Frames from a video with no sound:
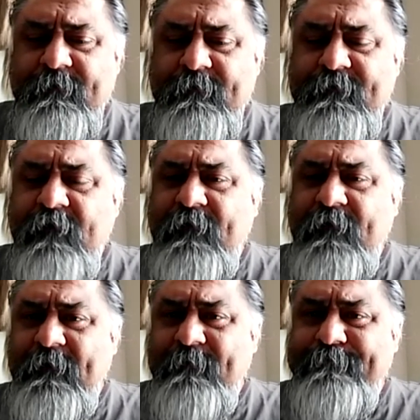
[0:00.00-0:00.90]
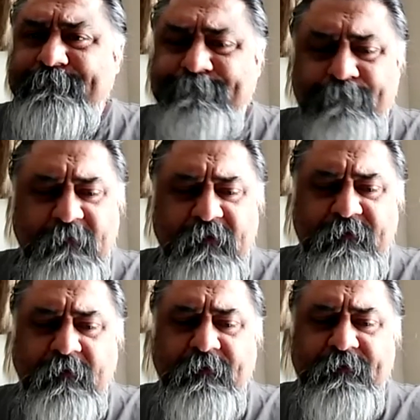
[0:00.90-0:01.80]
Sylvain
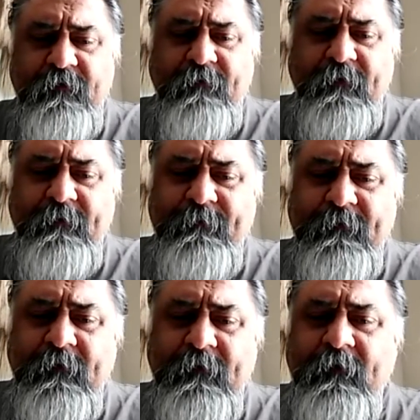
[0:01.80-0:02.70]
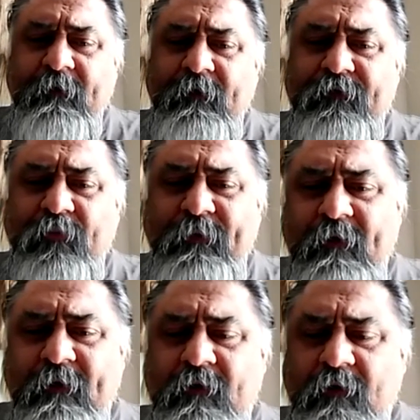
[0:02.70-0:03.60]
Silvani. So we
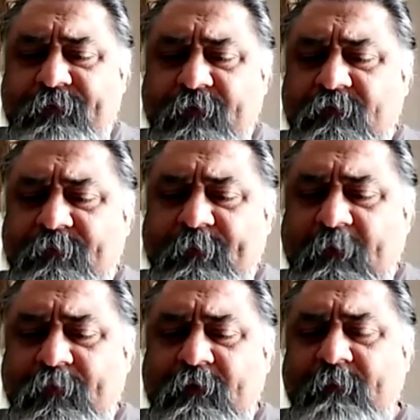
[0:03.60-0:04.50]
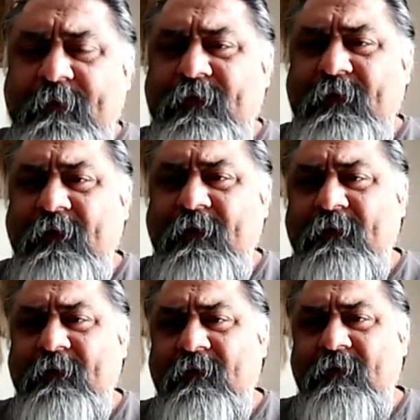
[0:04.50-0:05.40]
had a cluster of people coming
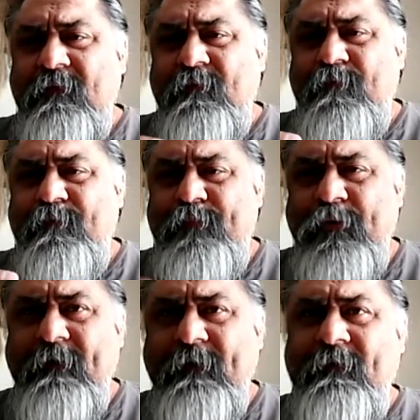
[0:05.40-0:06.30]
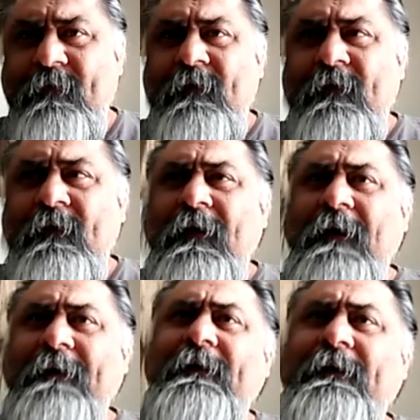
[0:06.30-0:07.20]
together and putting
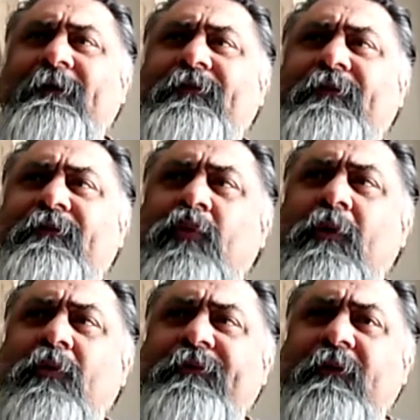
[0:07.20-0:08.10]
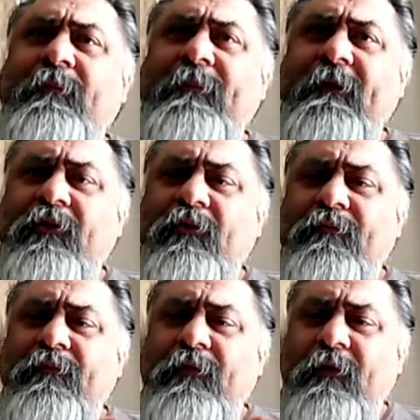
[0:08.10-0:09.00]
ideas of what was going to be a
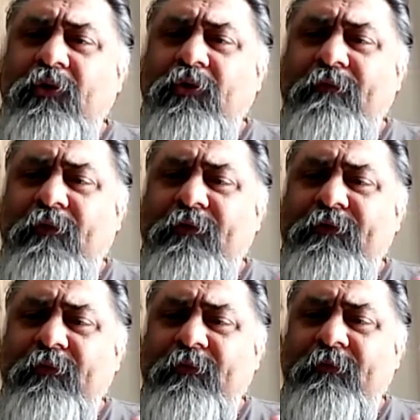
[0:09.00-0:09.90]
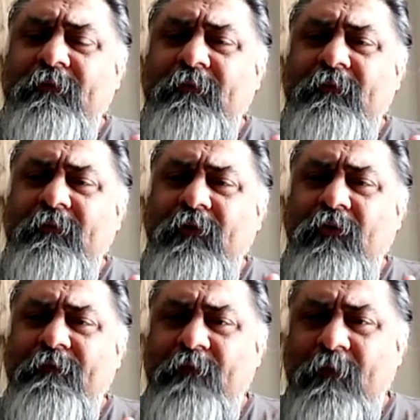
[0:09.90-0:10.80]
universal
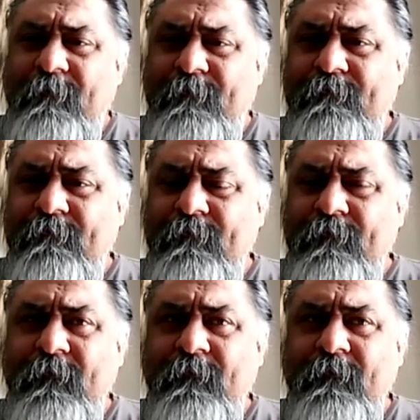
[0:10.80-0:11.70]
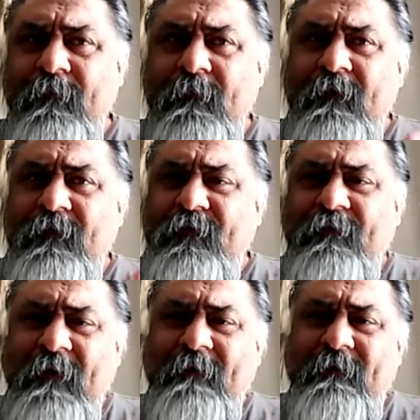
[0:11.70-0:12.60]
uniform.
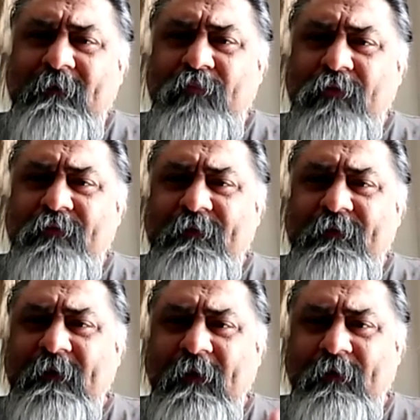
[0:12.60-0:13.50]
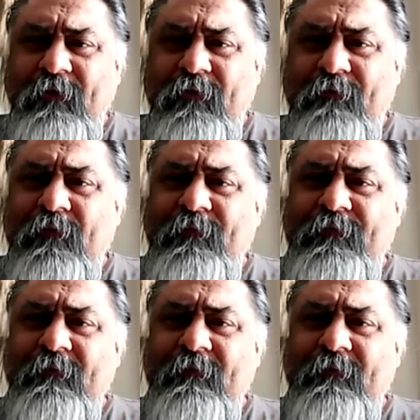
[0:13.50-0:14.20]
Savate and Buitrón said had uniforms.